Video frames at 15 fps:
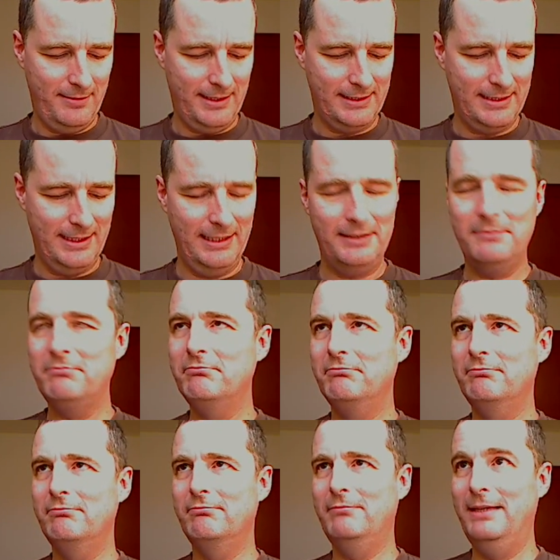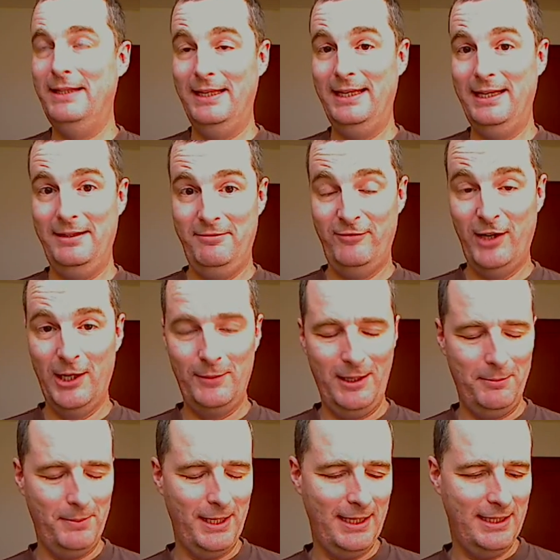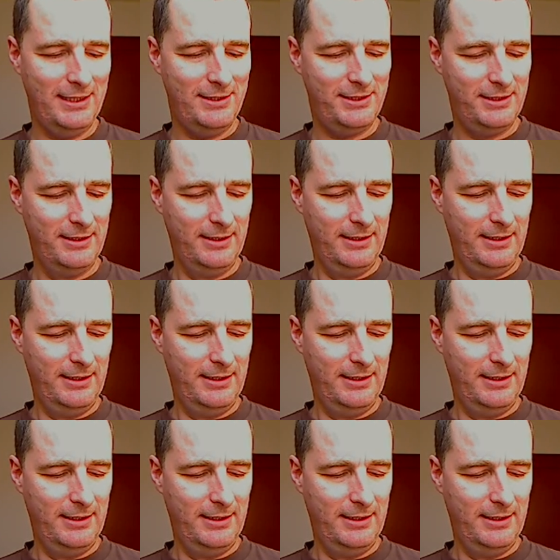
actually in the following page,